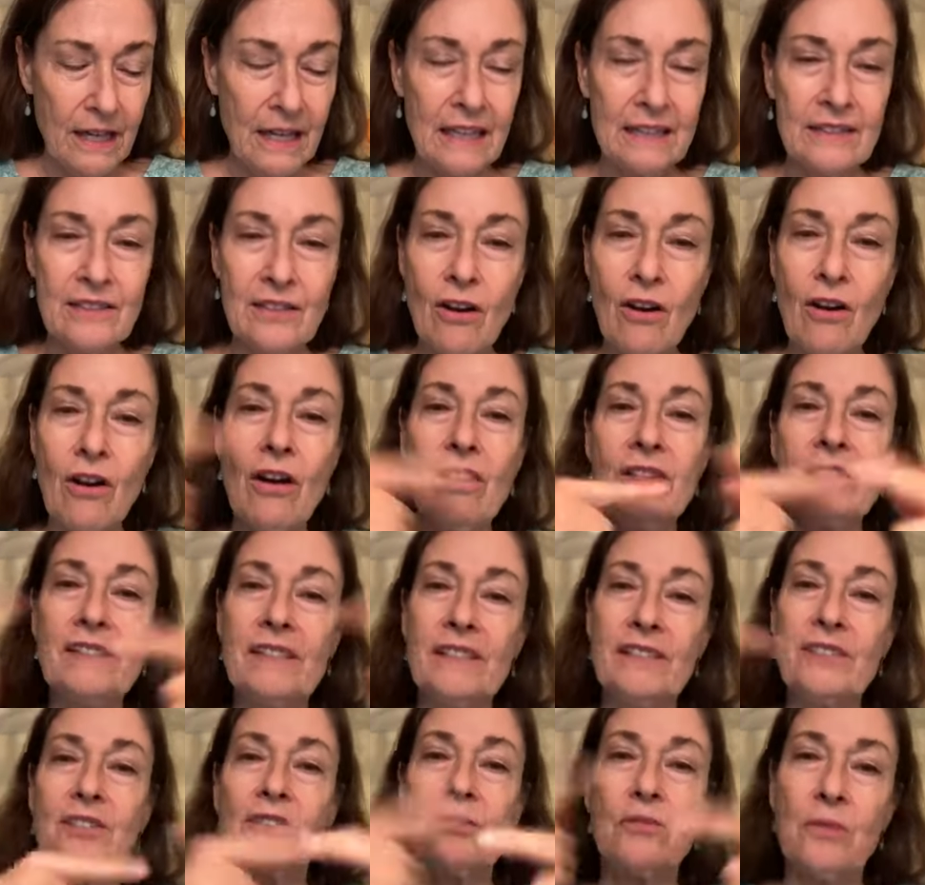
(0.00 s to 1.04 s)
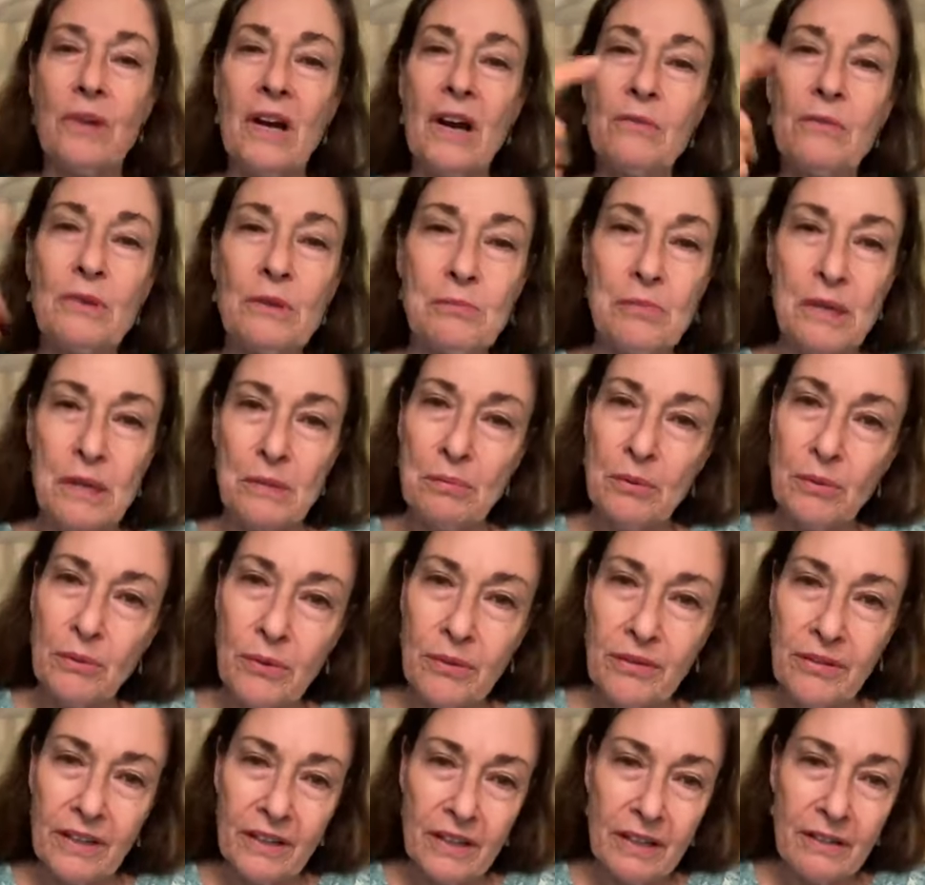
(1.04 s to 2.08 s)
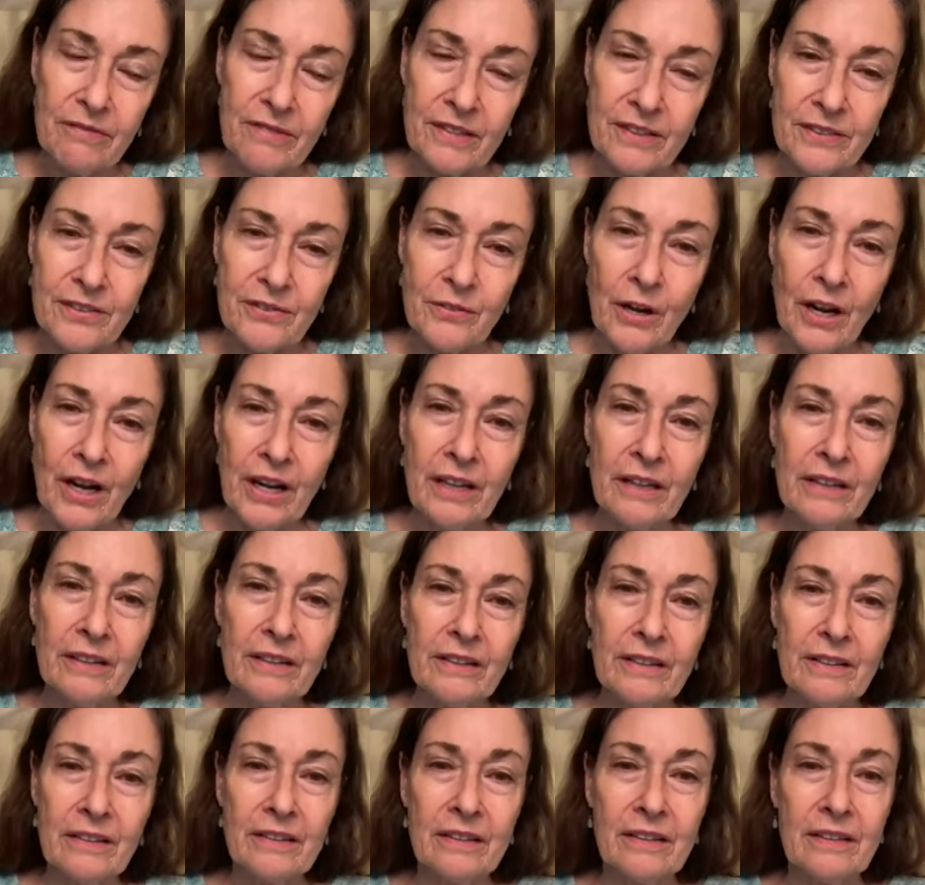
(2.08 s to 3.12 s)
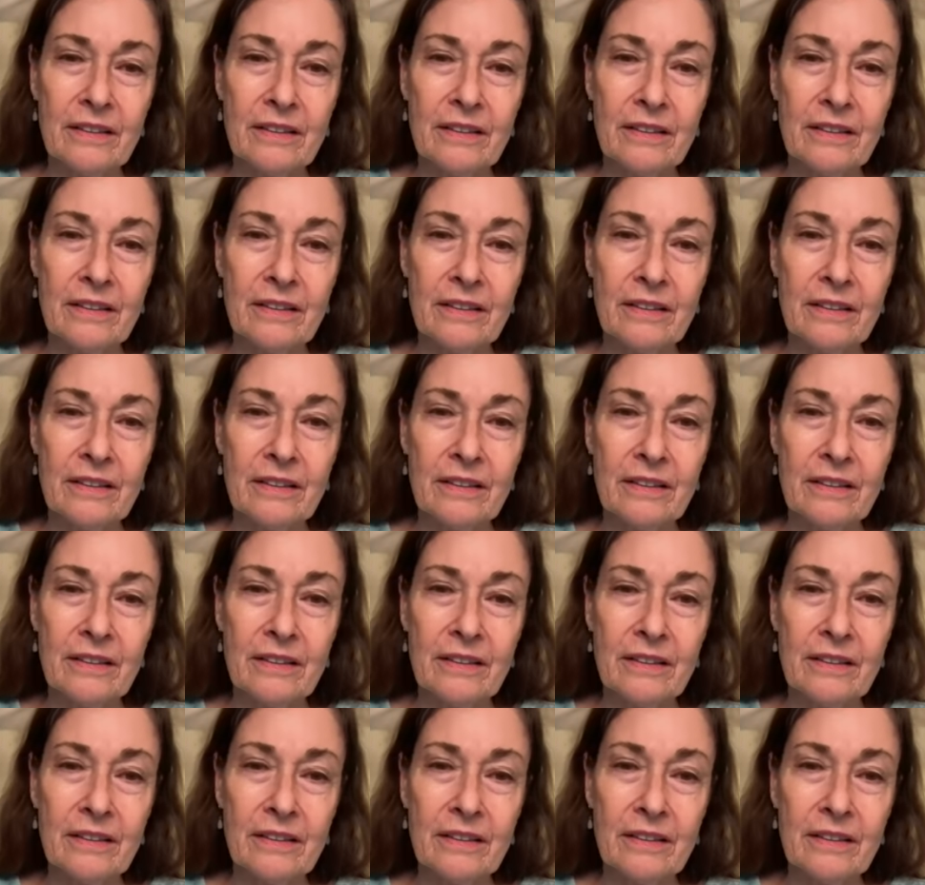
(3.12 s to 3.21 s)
it's all centered around what people will think of us, right?